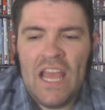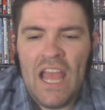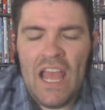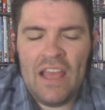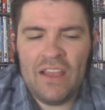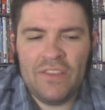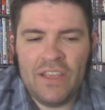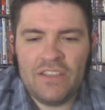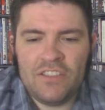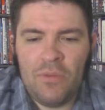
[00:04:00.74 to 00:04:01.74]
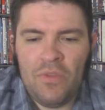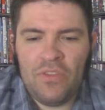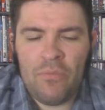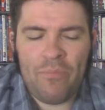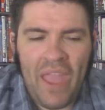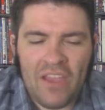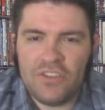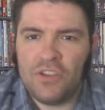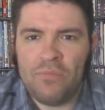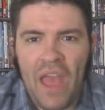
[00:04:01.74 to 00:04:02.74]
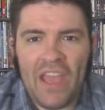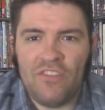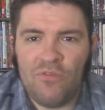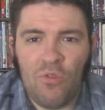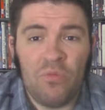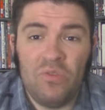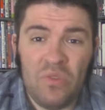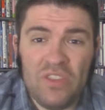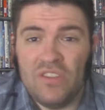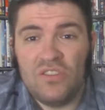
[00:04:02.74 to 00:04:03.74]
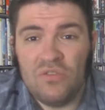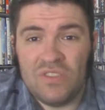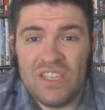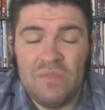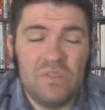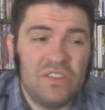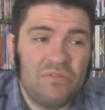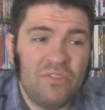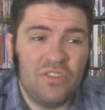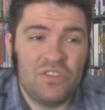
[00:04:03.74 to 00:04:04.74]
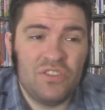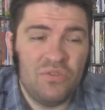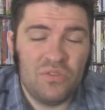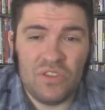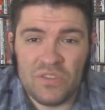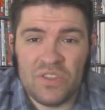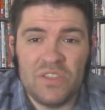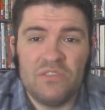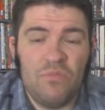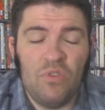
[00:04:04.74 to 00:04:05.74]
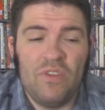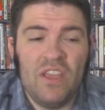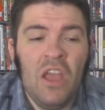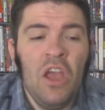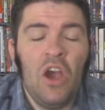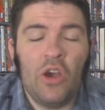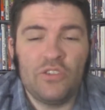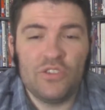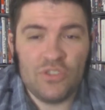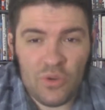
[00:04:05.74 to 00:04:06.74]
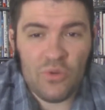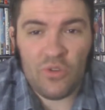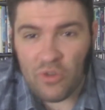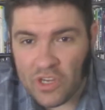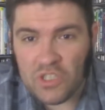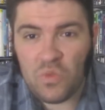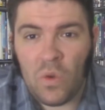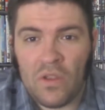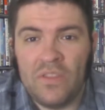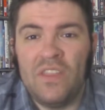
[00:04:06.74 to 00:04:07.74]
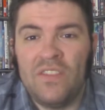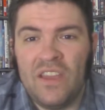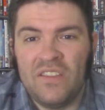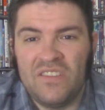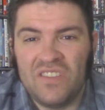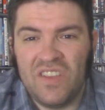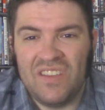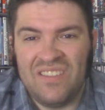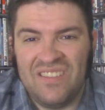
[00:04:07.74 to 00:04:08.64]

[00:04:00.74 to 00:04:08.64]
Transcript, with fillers: And like some of the banter back and forth between these two teams in the first two thirds of this movie are so cringeworthy that you're just like,